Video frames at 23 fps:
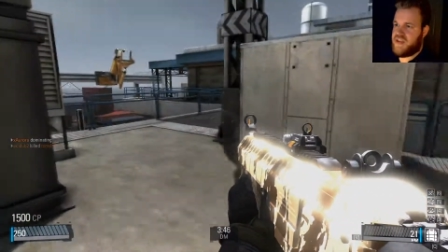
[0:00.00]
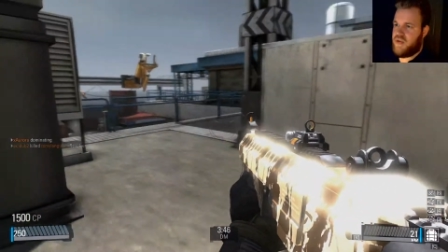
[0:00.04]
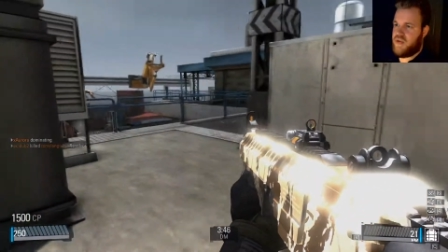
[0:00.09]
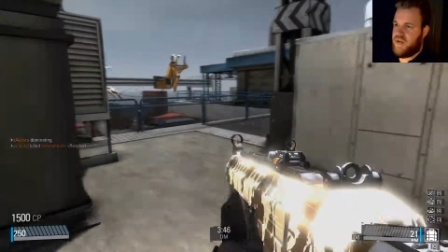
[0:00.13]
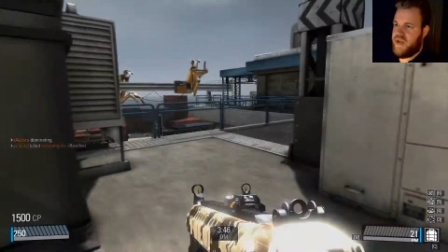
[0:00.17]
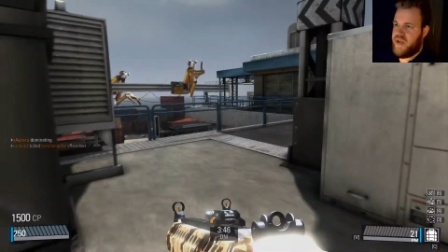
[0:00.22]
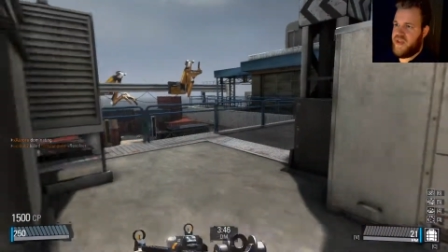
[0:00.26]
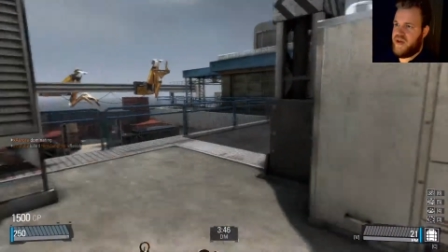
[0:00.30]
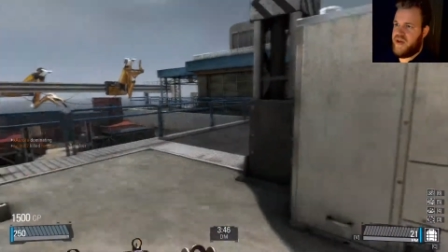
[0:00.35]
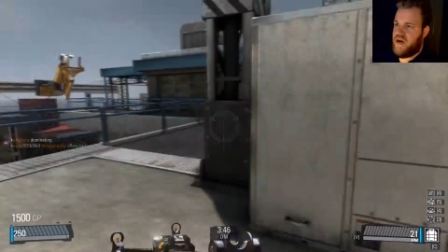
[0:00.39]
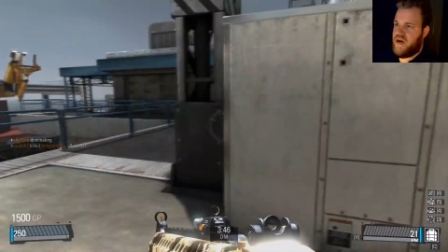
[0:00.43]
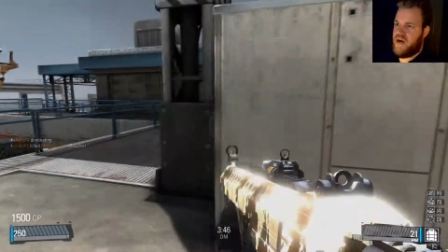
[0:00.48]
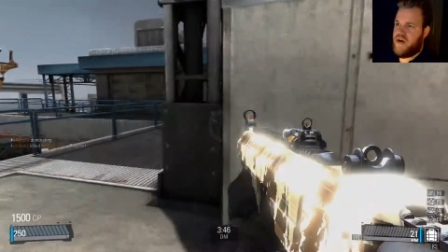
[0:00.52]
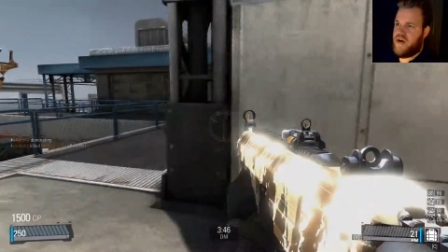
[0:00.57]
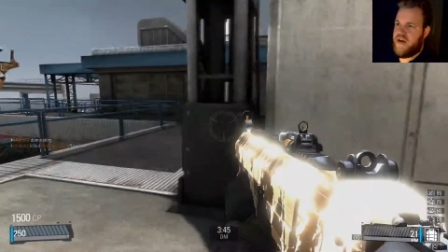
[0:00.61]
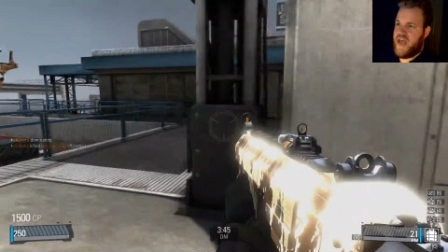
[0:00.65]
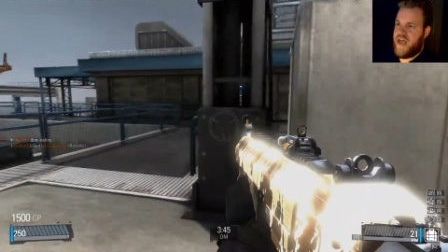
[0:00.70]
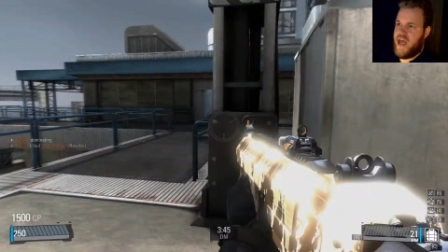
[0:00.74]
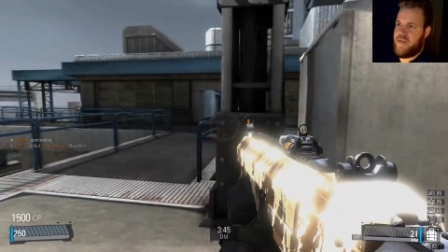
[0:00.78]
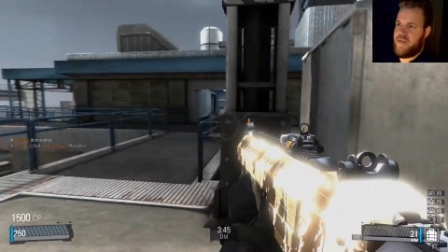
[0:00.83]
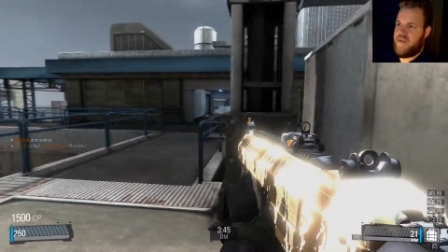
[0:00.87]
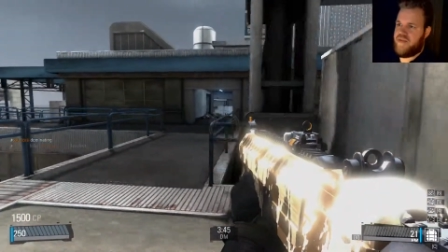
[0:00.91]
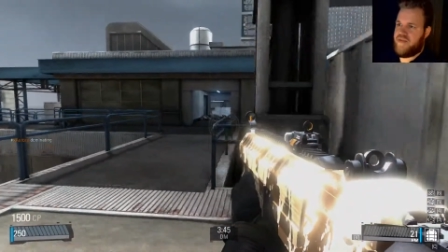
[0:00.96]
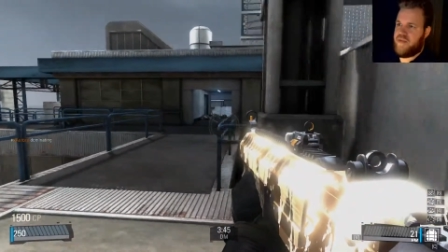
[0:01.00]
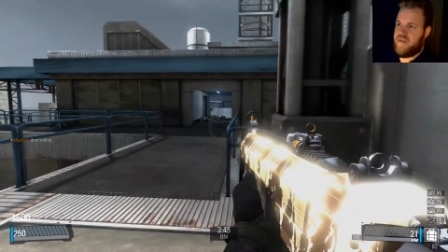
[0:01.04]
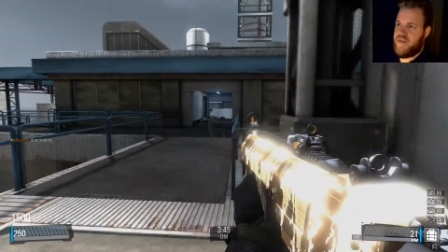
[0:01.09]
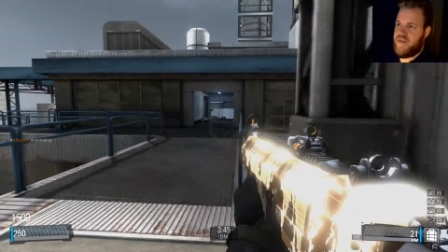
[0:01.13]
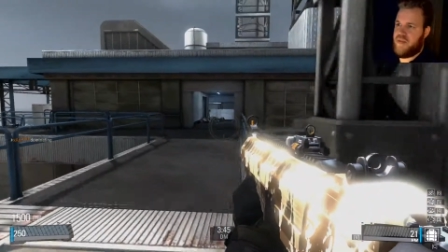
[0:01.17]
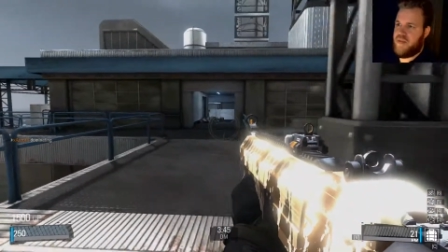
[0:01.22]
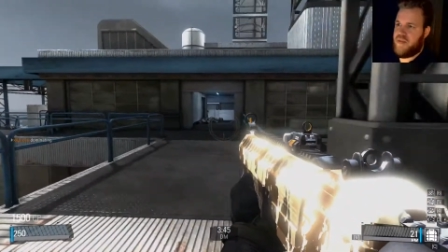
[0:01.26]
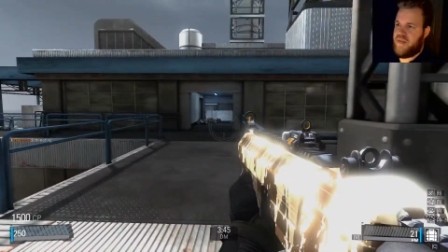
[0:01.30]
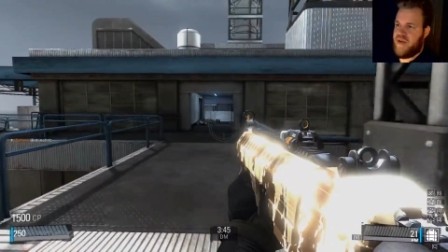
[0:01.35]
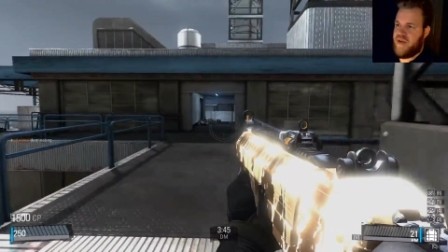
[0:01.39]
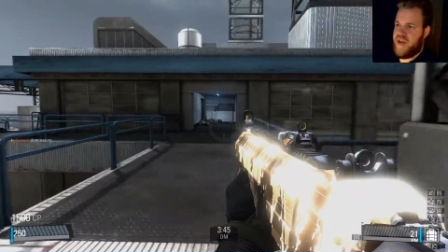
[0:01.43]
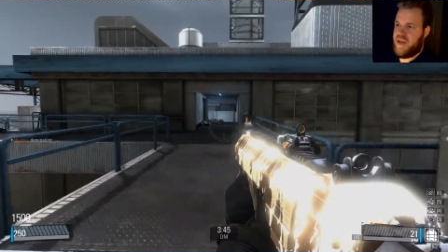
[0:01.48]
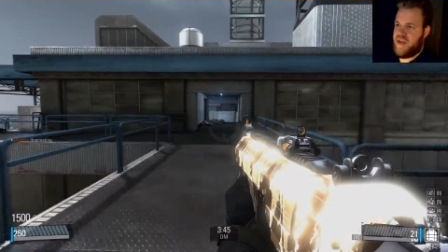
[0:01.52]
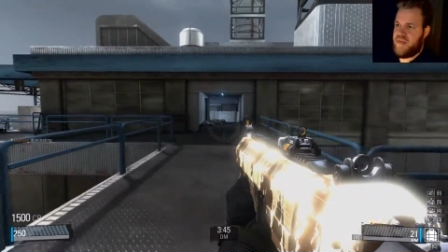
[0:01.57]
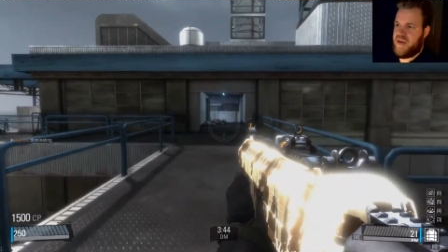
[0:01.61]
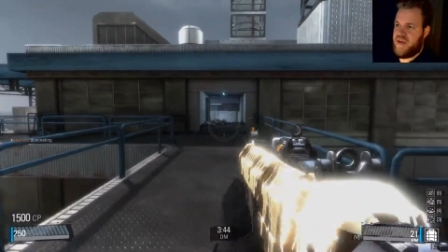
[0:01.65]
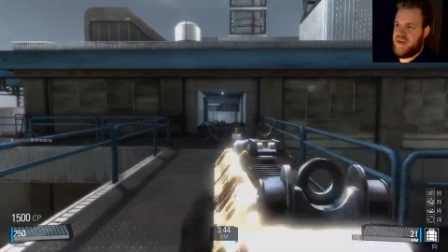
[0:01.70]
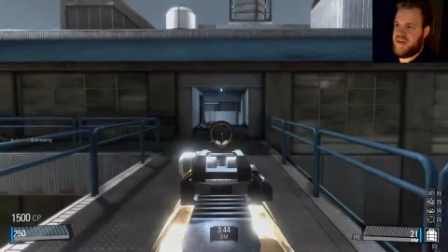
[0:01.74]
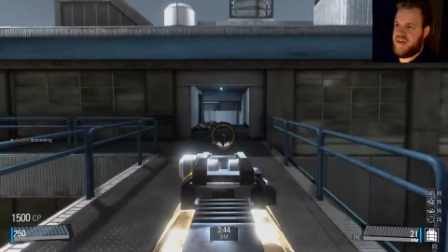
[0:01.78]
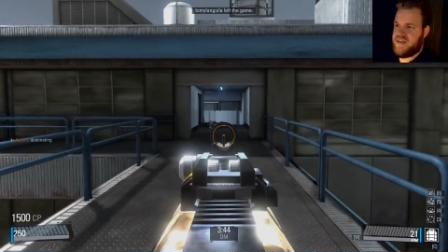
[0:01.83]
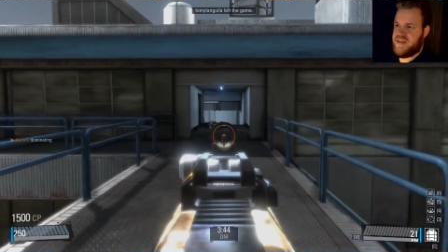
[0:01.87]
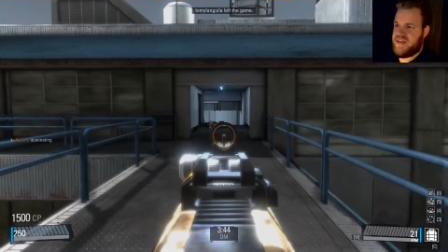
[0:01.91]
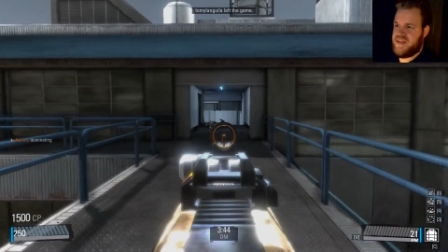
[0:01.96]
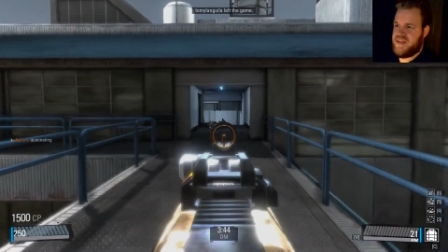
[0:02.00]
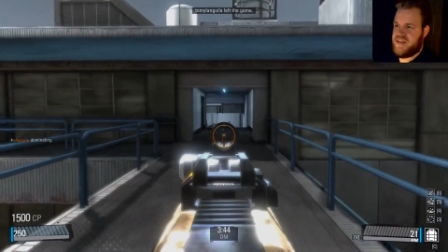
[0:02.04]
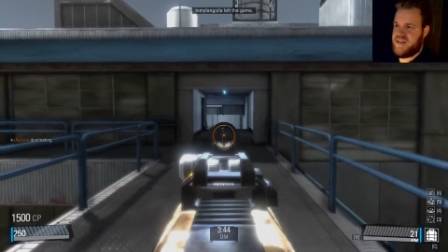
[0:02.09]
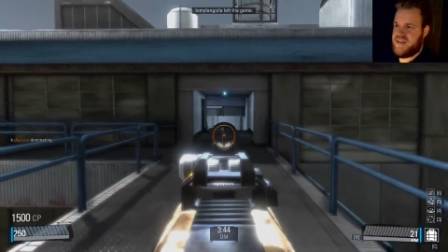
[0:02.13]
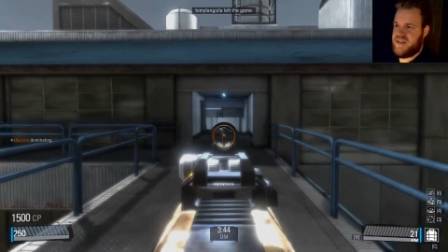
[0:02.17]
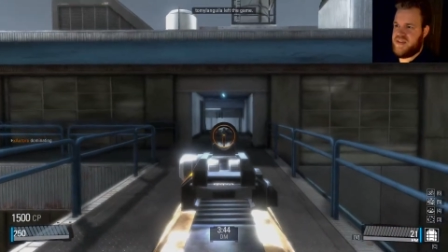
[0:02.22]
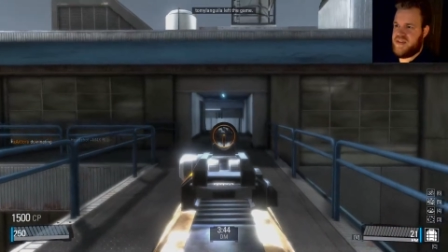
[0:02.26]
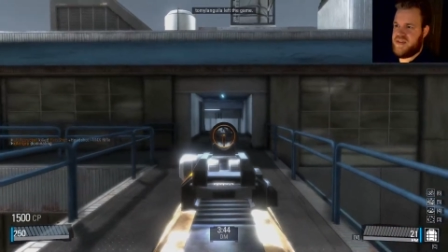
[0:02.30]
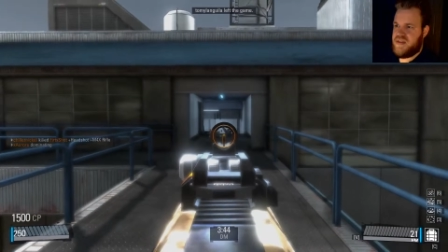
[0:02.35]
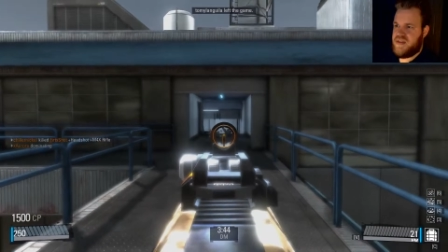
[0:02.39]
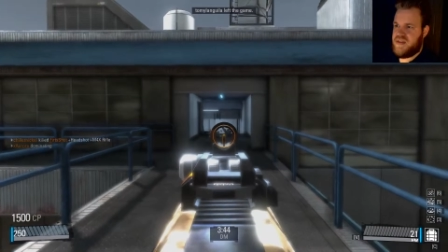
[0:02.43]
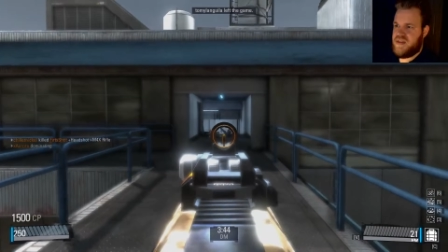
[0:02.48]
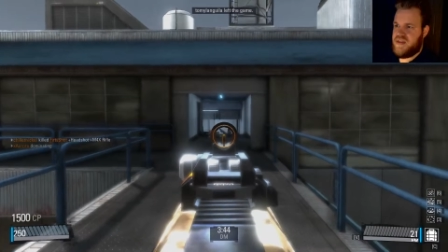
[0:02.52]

just a really hard habit for me to break because